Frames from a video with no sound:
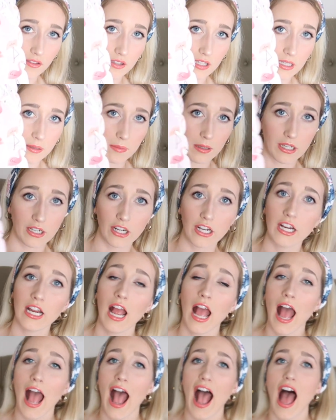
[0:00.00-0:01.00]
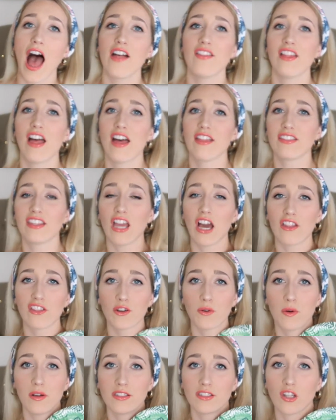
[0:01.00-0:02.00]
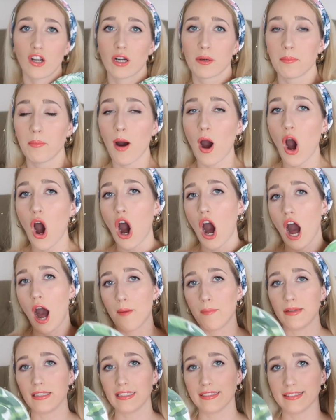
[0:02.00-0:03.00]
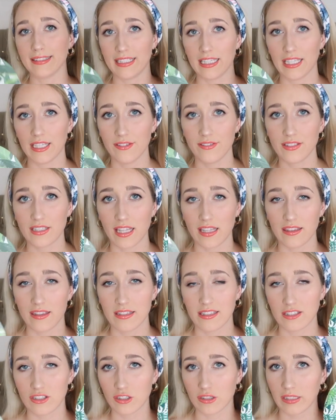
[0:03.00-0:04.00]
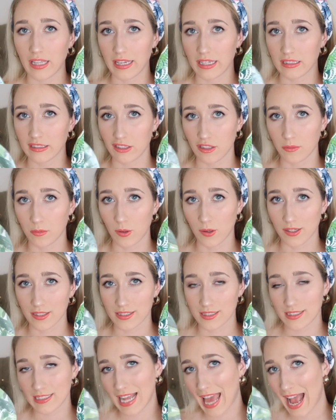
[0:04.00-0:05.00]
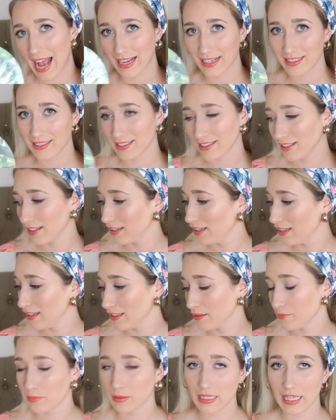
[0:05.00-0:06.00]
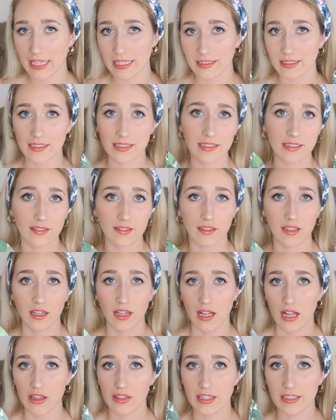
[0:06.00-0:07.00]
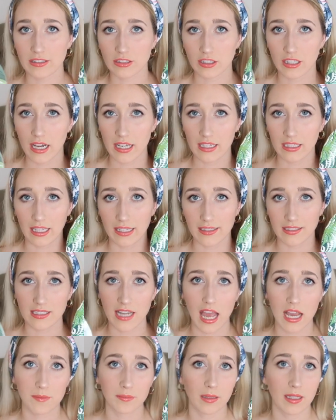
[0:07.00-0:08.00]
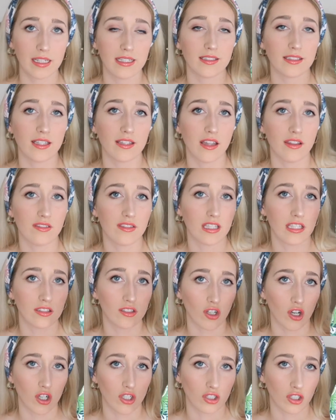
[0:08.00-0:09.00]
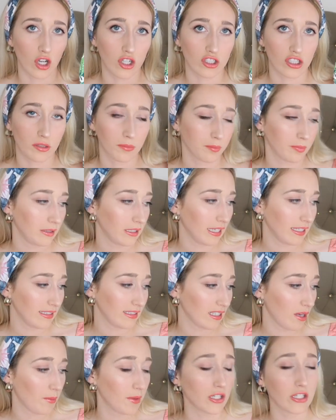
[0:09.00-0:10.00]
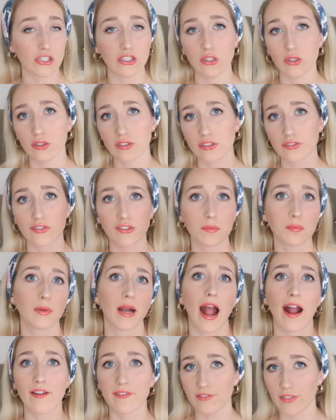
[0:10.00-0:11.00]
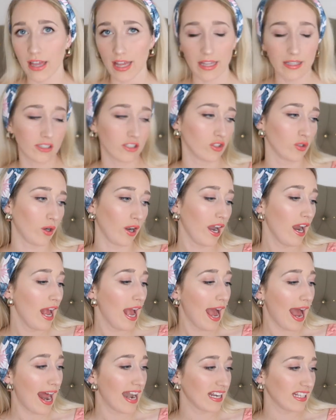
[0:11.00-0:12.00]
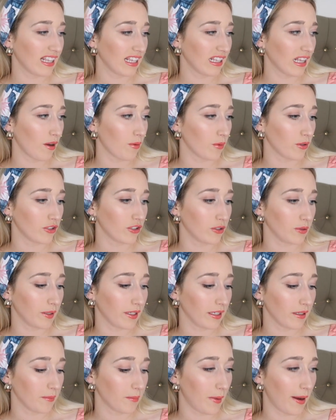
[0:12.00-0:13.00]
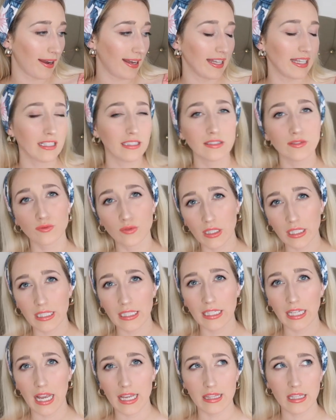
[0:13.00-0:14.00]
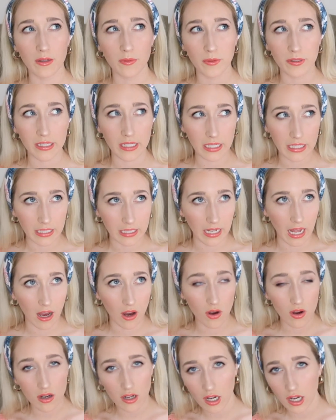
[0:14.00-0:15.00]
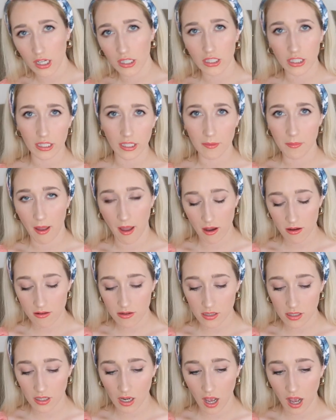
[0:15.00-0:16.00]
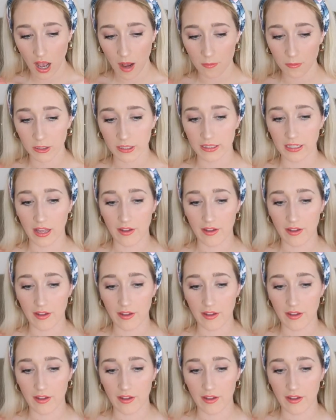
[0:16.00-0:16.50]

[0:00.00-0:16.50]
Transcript: the theme here. And then the other ones are palm leaves, and these are like little more snack plates. These are kind of like snack plates, and then these are larger plates that we could use for breakfast or anything that we're doing. But really, I think we're gonna eat out a good amount. Um, we're